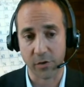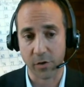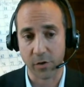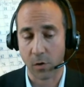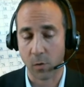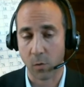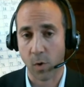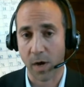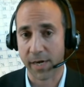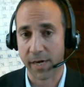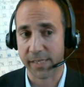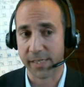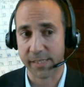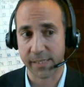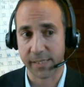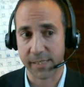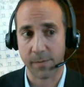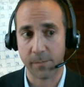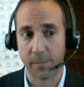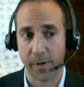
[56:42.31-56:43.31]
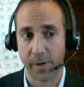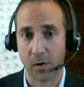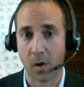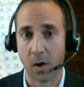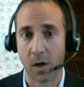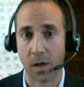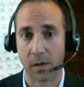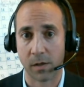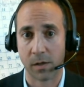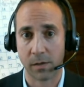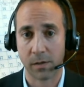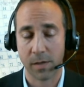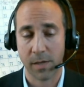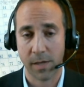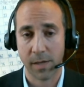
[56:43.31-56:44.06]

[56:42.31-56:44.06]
You don't want to skimp at all.